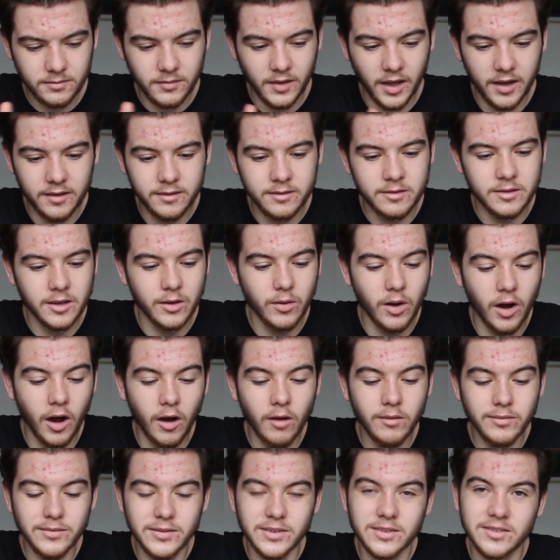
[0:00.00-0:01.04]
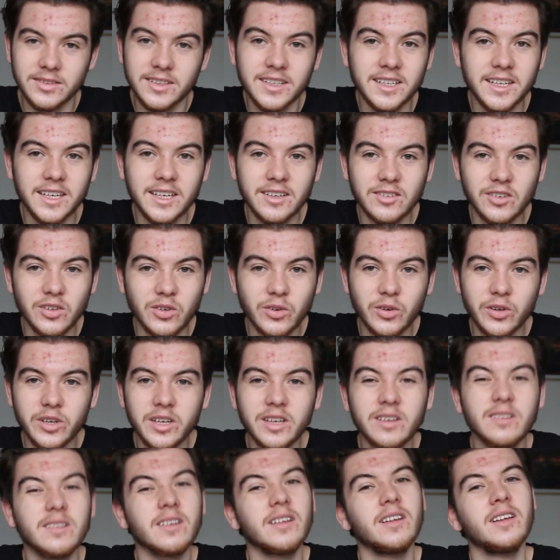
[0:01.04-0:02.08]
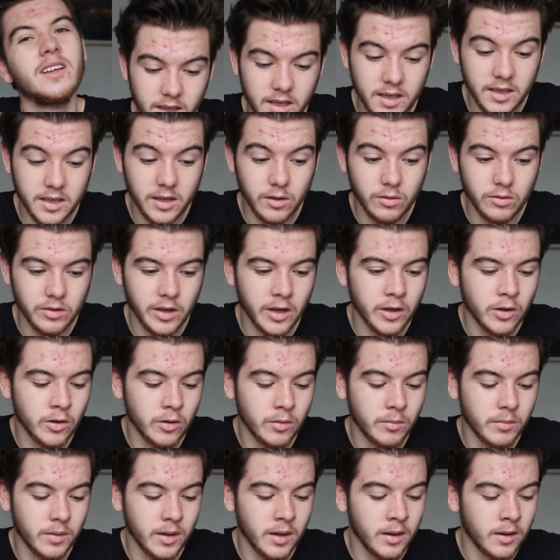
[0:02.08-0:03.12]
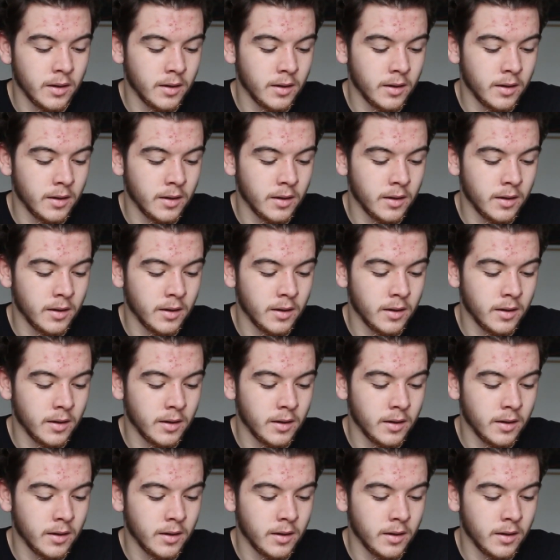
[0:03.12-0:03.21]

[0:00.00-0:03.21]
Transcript: And so obviously he's annoyed. He goes home.